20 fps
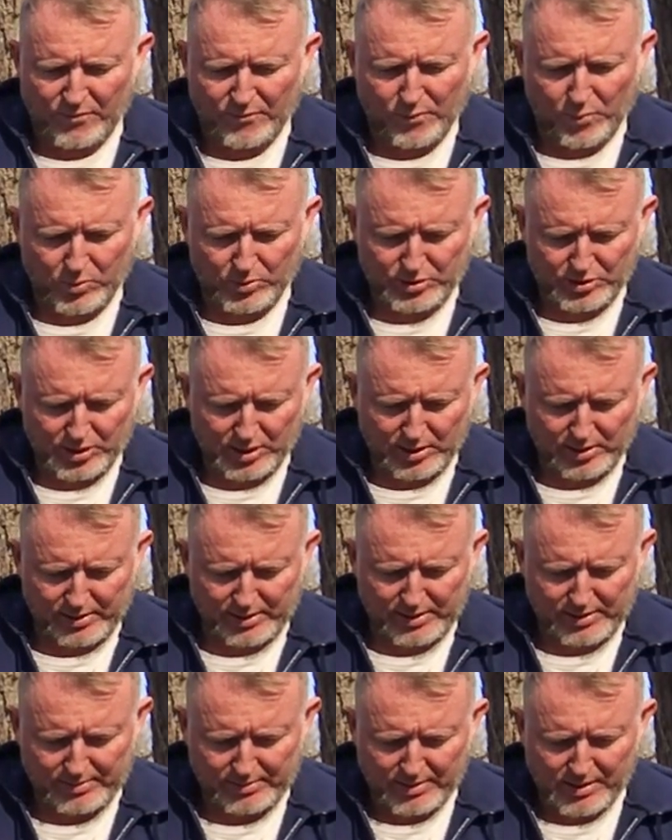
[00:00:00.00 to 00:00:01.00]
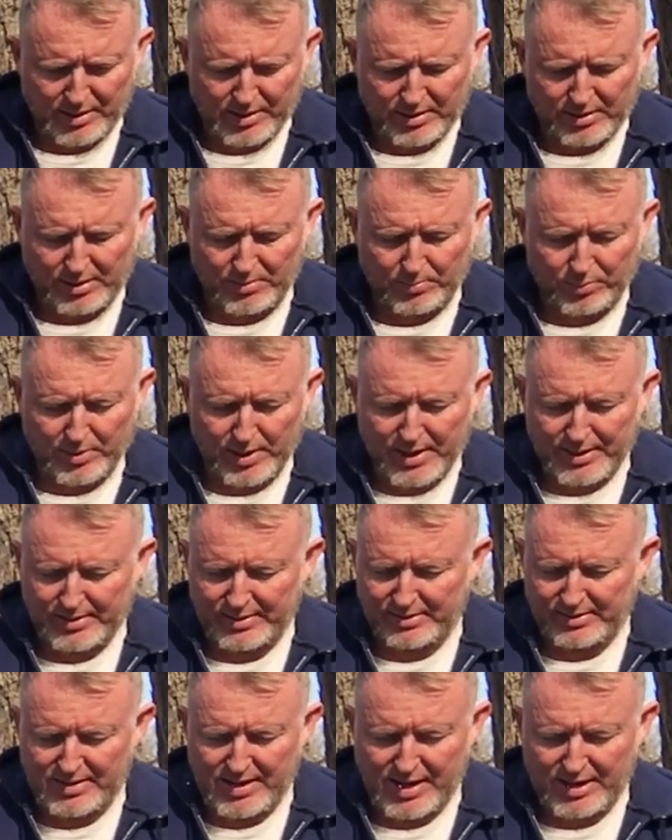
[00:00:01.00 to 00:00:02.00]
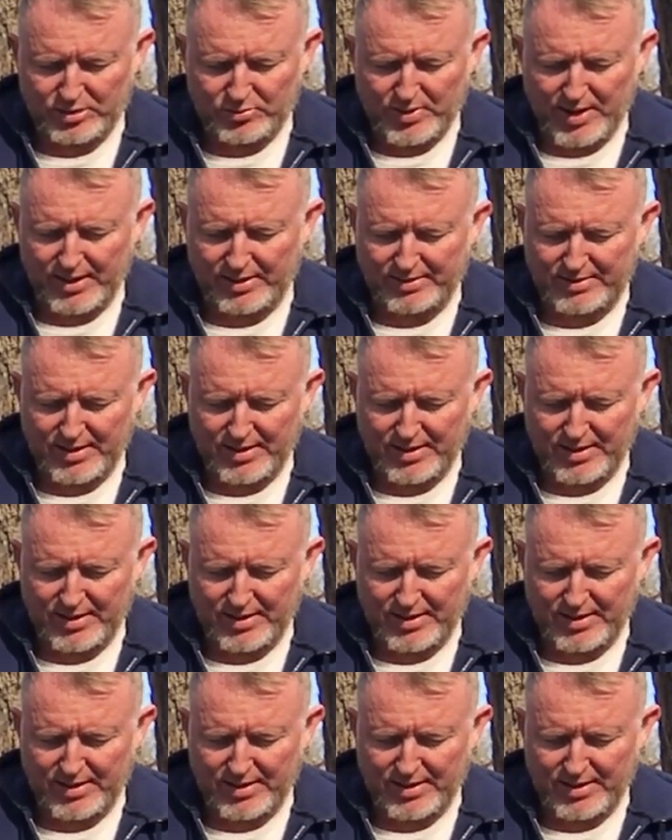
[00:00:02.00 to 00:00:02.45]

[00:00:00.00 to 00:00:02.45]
Fortunately, the brain does not track